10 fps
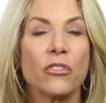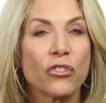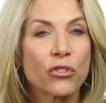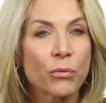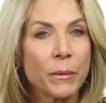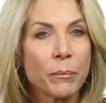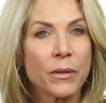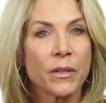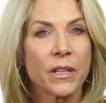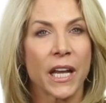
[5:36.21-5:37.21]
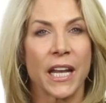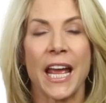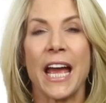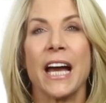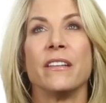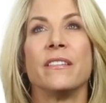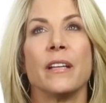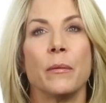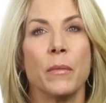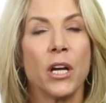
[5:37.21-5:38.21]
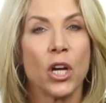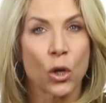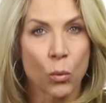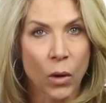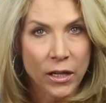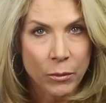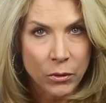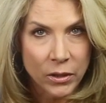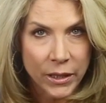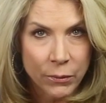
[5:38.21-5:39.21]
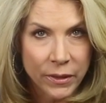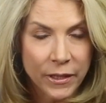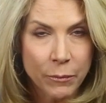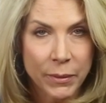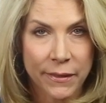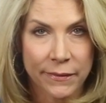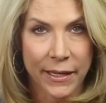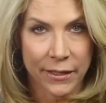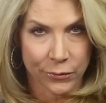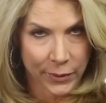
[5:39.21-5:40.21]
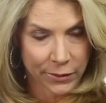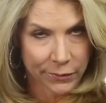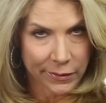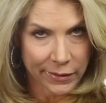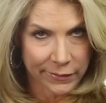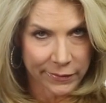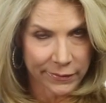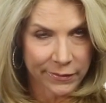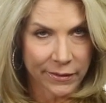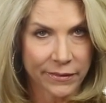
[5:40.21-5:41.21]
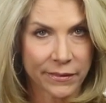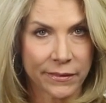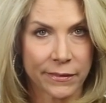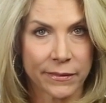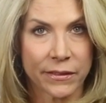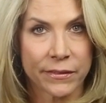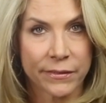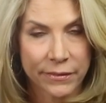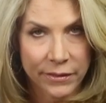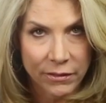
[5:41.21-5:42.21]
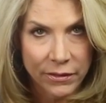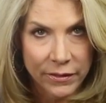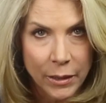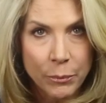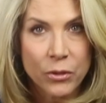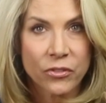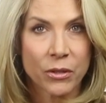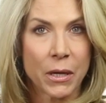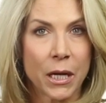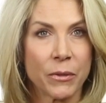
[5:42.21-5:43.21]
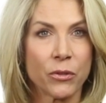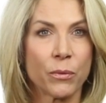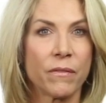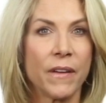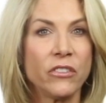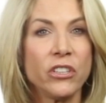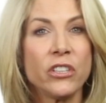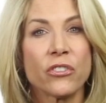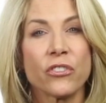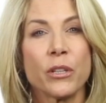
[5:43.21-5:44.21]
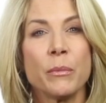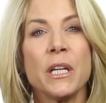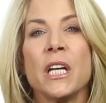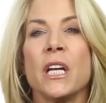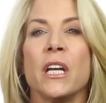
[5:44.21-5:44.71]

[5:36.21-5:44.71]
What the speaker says: shrimp and add some guacamole with it, because as we know, cocktail sauce is just a sugar dump, or some hummus with veggies, or some